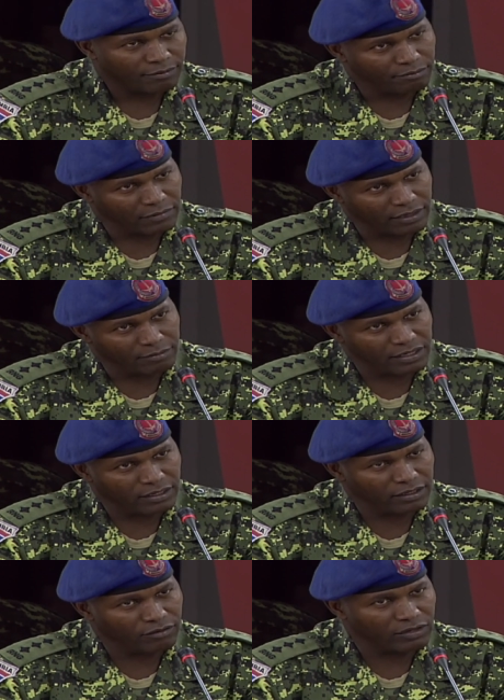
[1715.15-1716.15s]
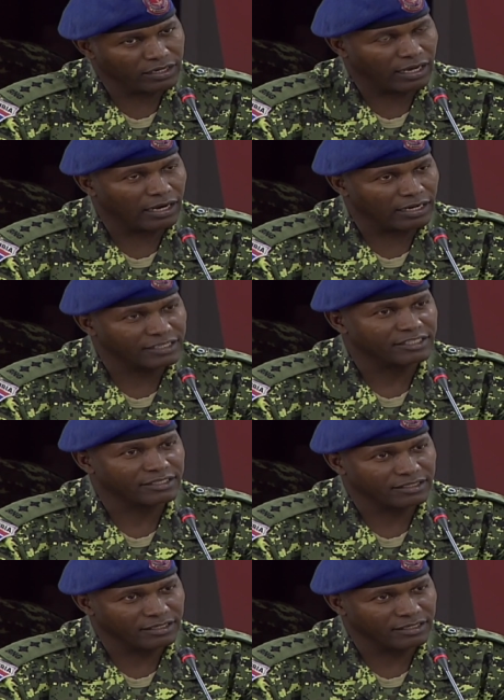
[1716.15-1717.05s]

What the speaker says: maybe with Allah's